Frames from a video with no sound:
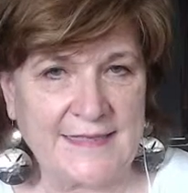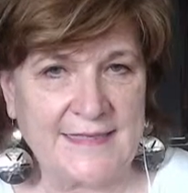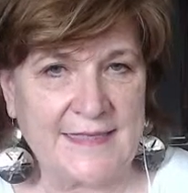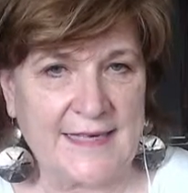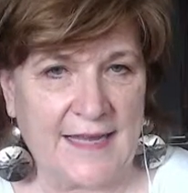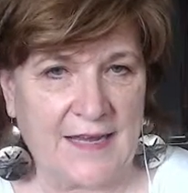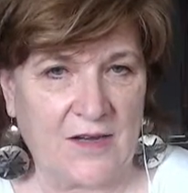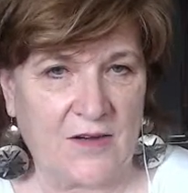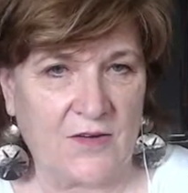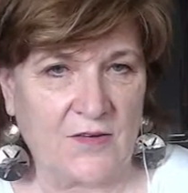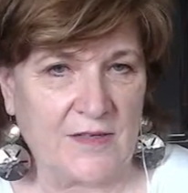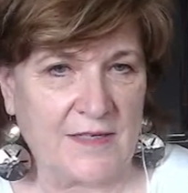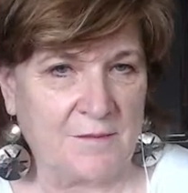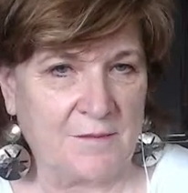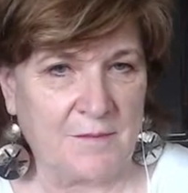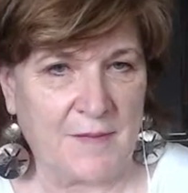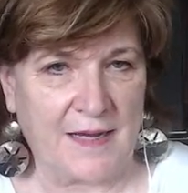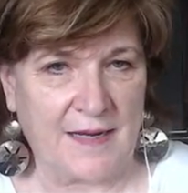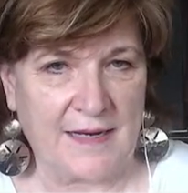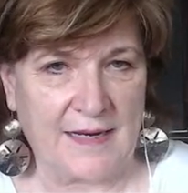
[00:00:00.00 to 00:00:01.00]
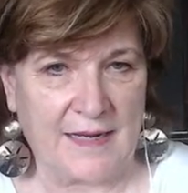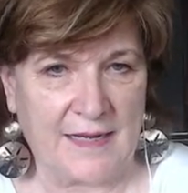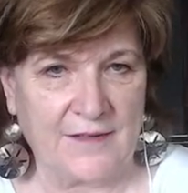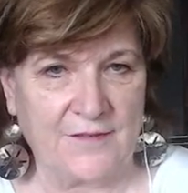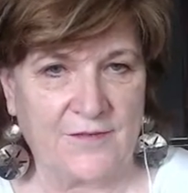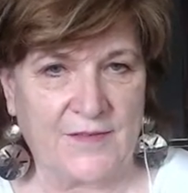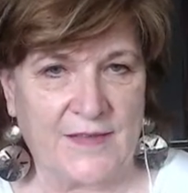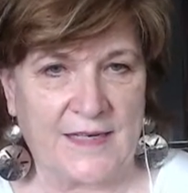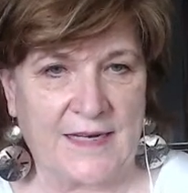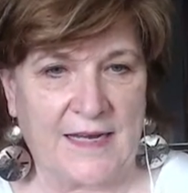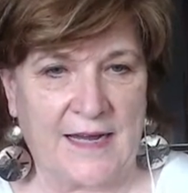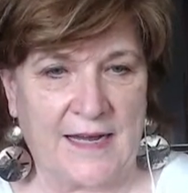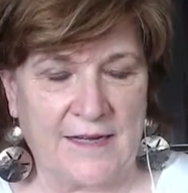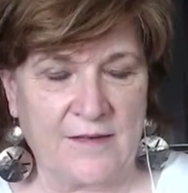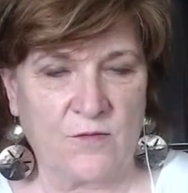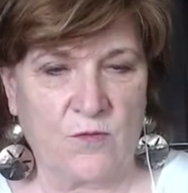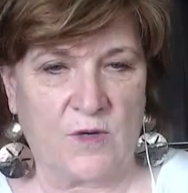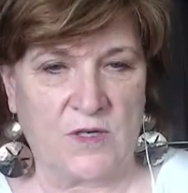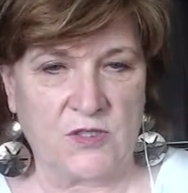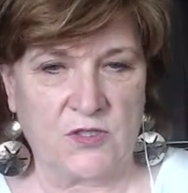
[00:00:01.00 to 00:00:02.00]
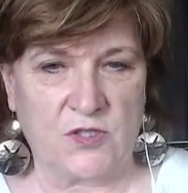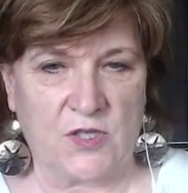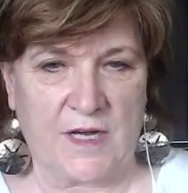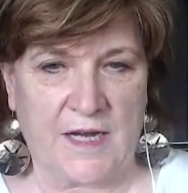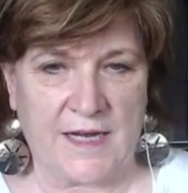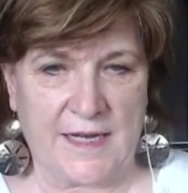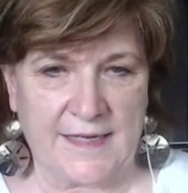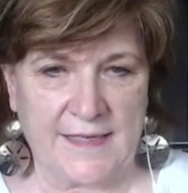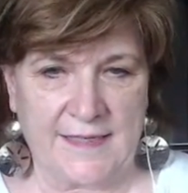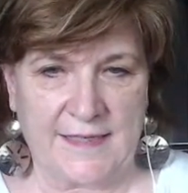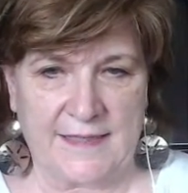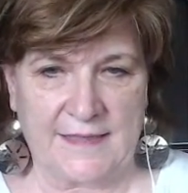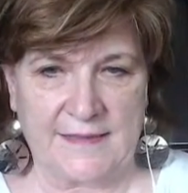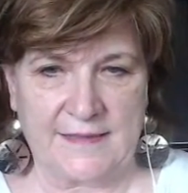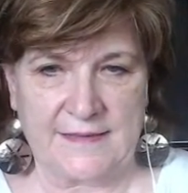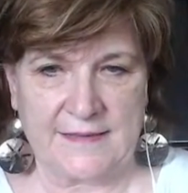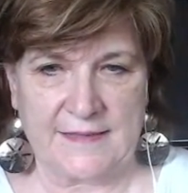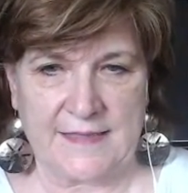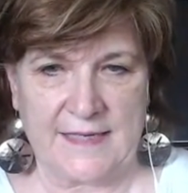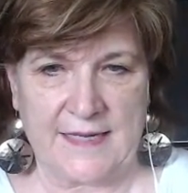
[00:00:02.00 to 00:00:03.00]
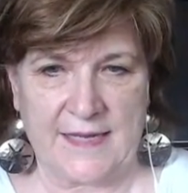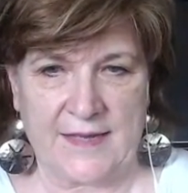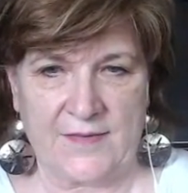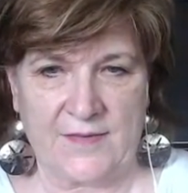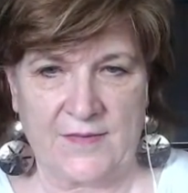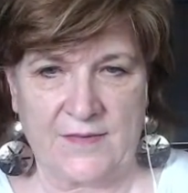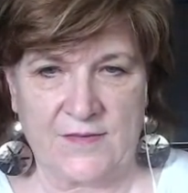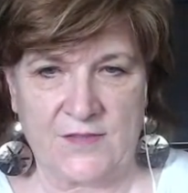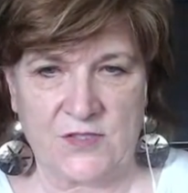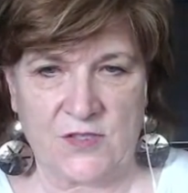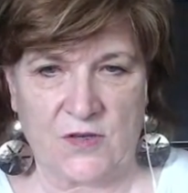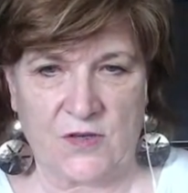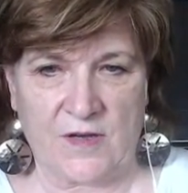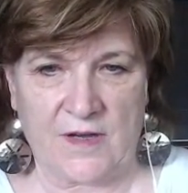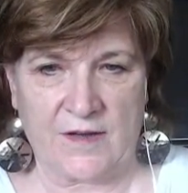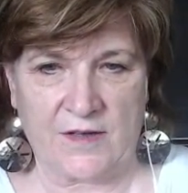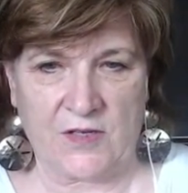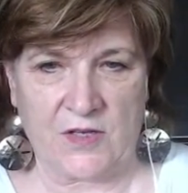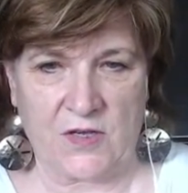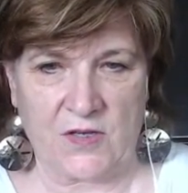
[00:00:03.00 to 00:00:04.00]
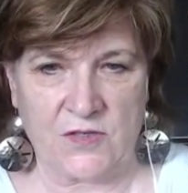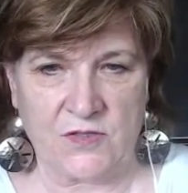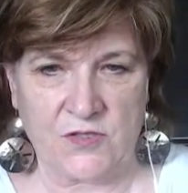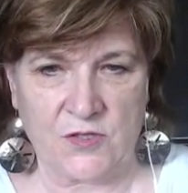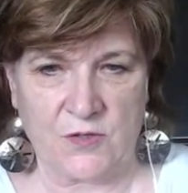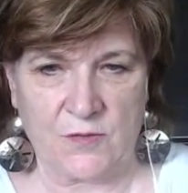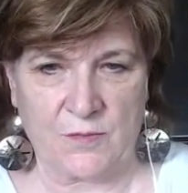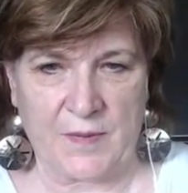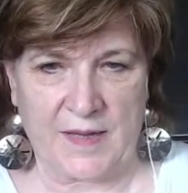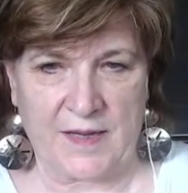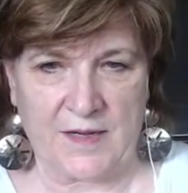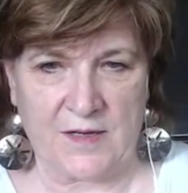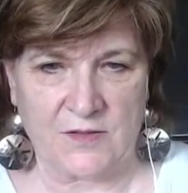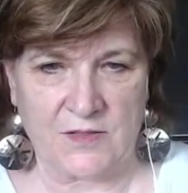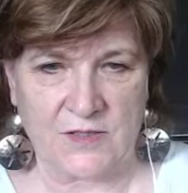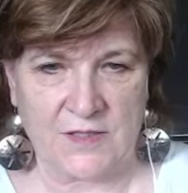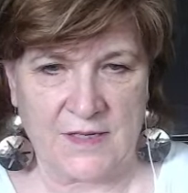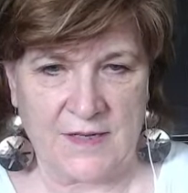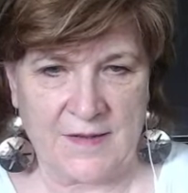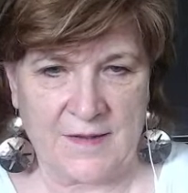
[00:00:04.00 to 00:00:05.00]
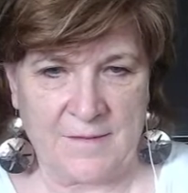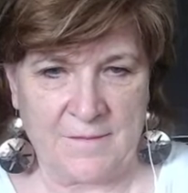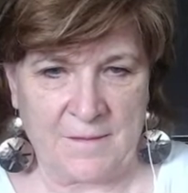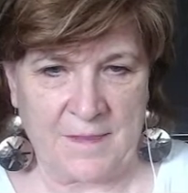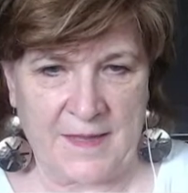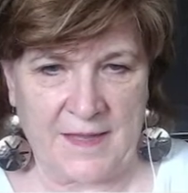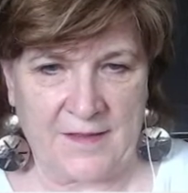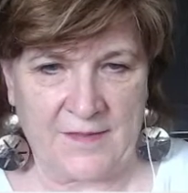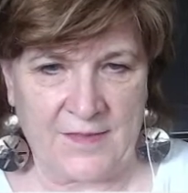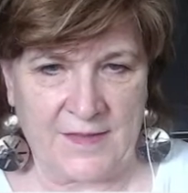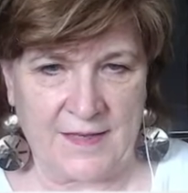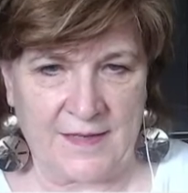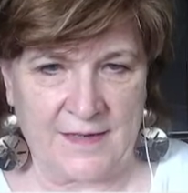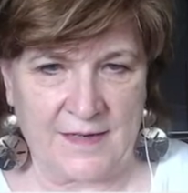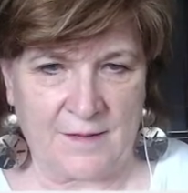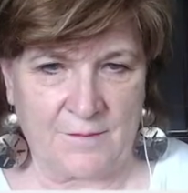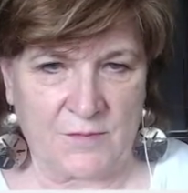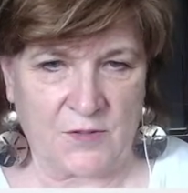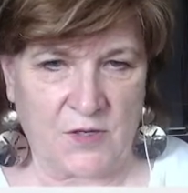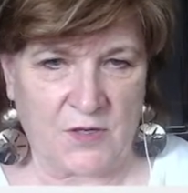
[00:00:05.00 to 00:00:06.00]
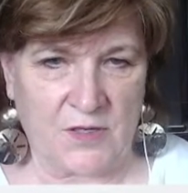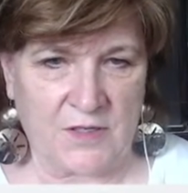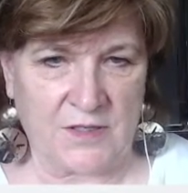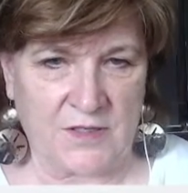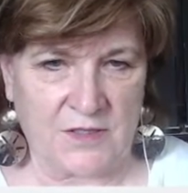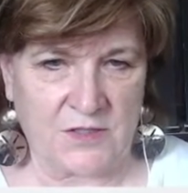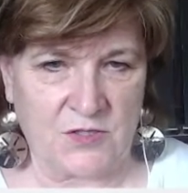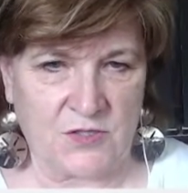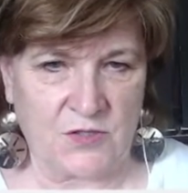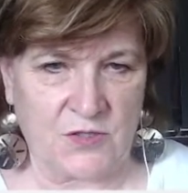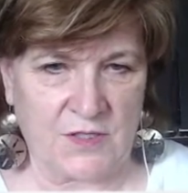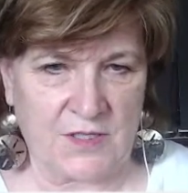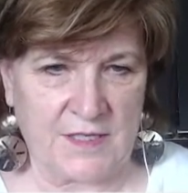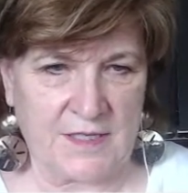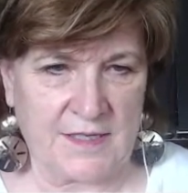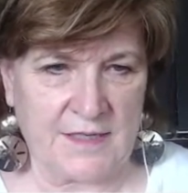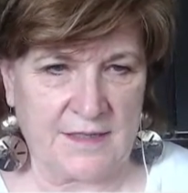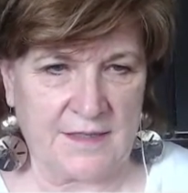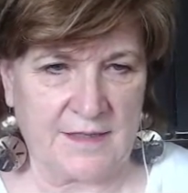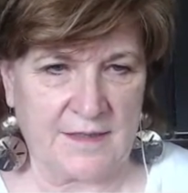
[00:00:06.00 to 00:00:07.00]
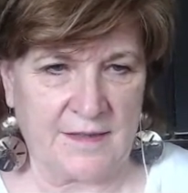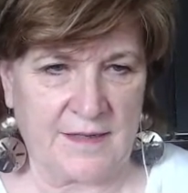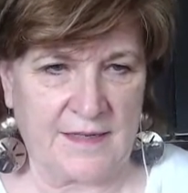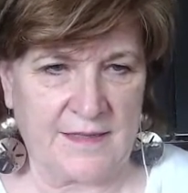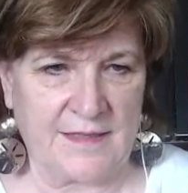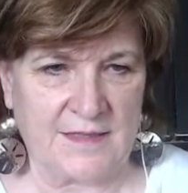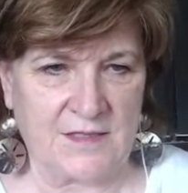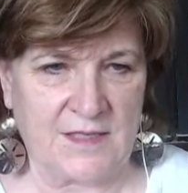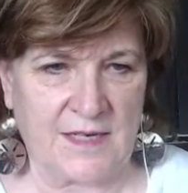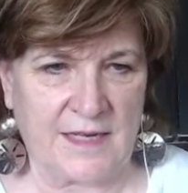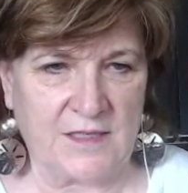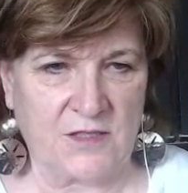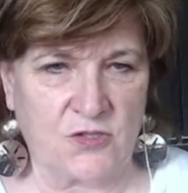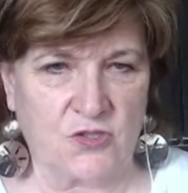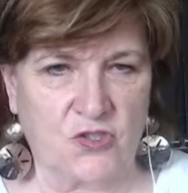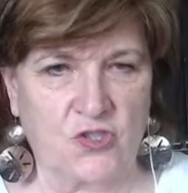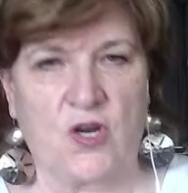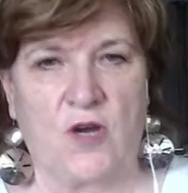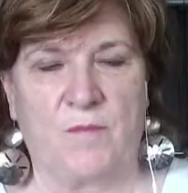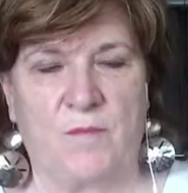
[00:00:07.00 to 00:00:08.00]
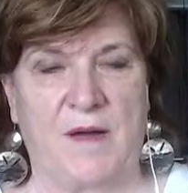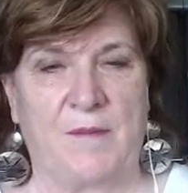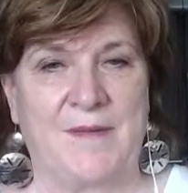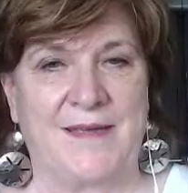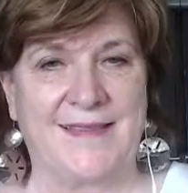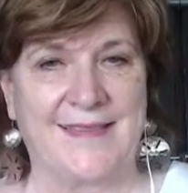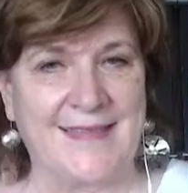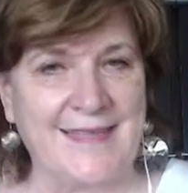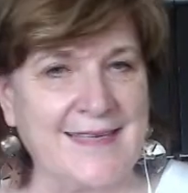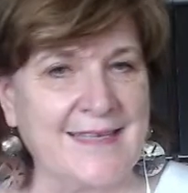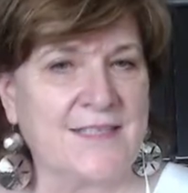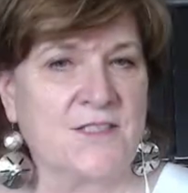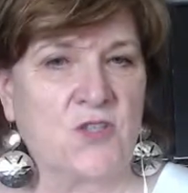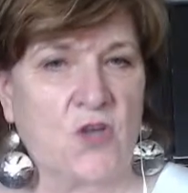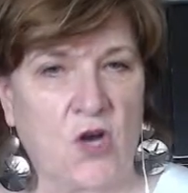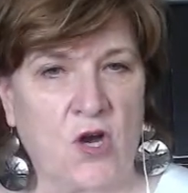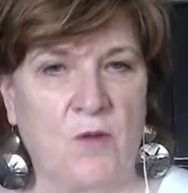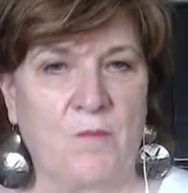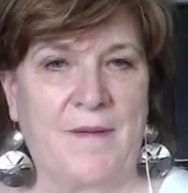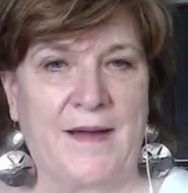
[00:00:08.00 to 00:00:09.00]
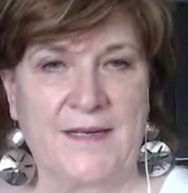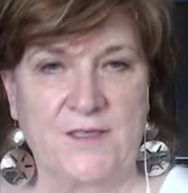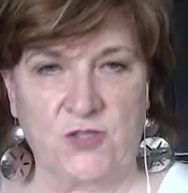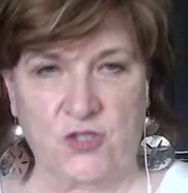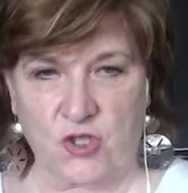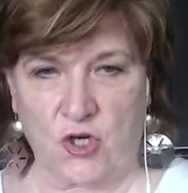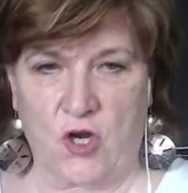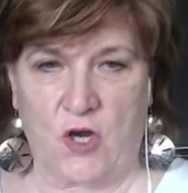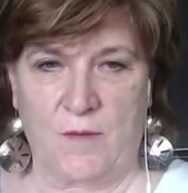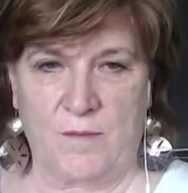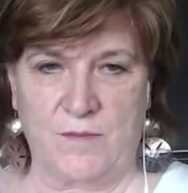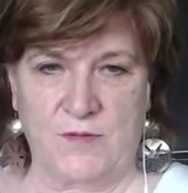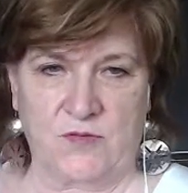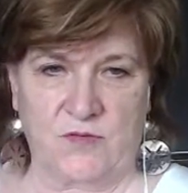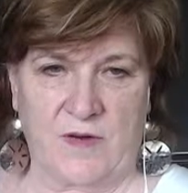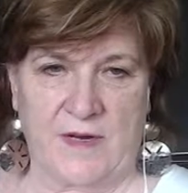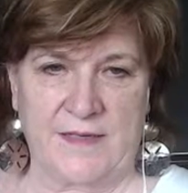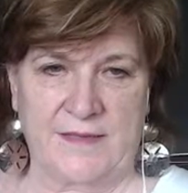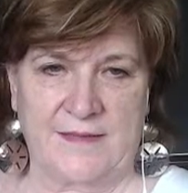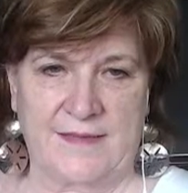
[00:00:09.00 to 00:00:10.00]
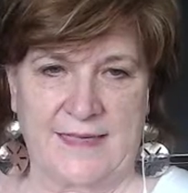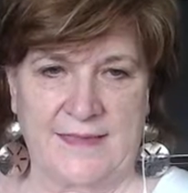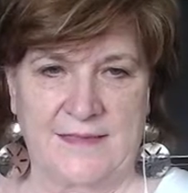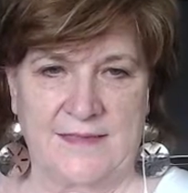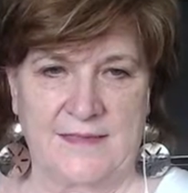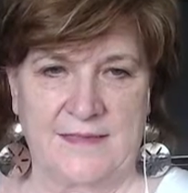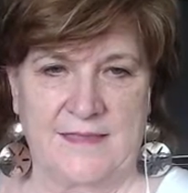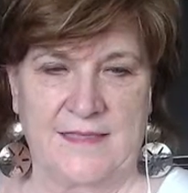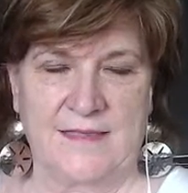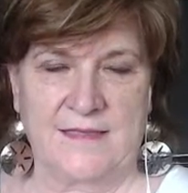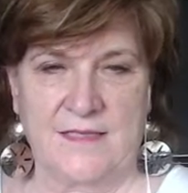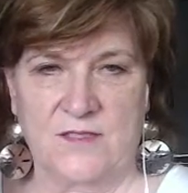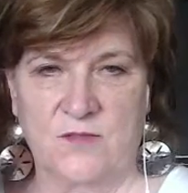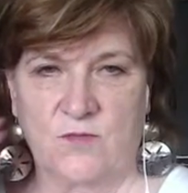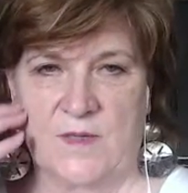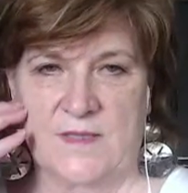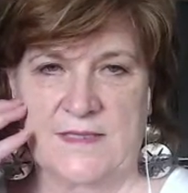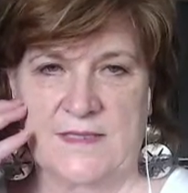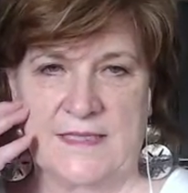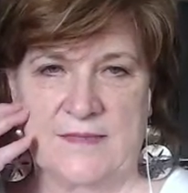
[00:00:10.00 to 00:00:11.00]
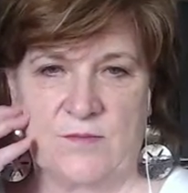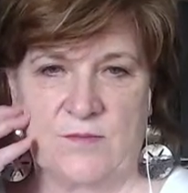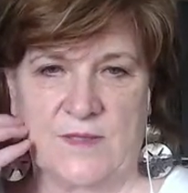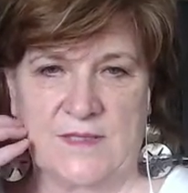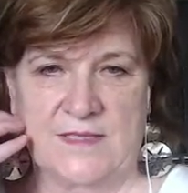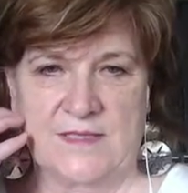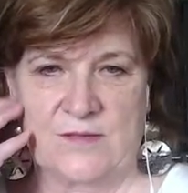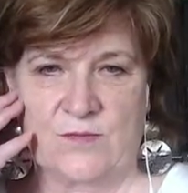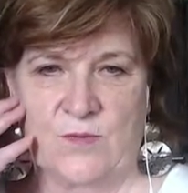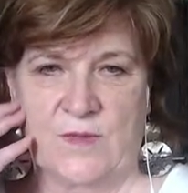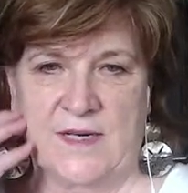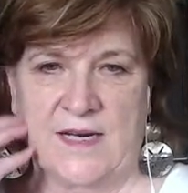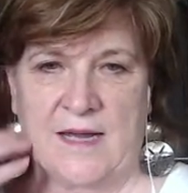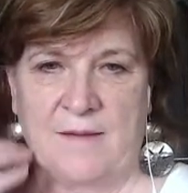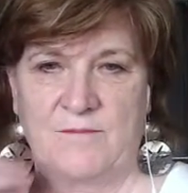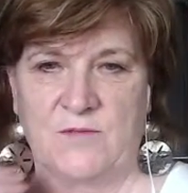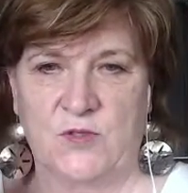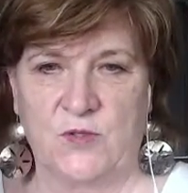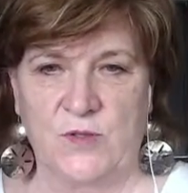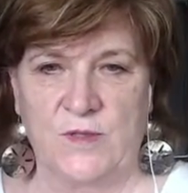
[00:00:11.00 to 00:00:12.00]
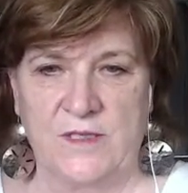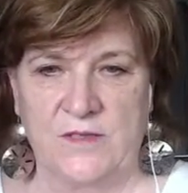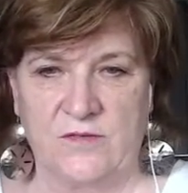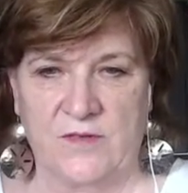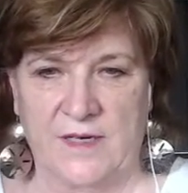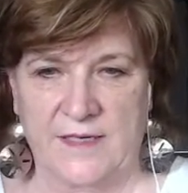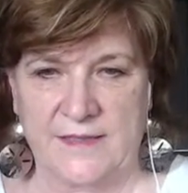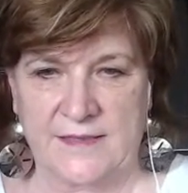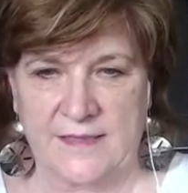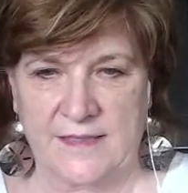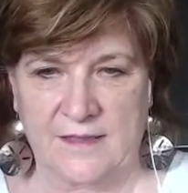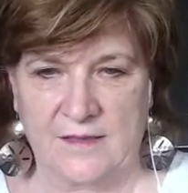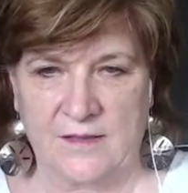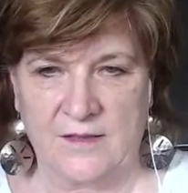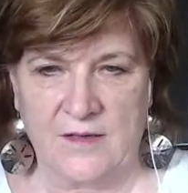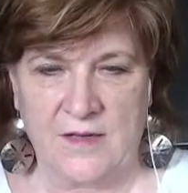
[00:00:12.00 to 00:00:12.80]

now in my life that I want to highlight. And so I go into about, and then I'm going into here, and it's like a job. I mean, these are my jobs, right? This is what I'm doing right now.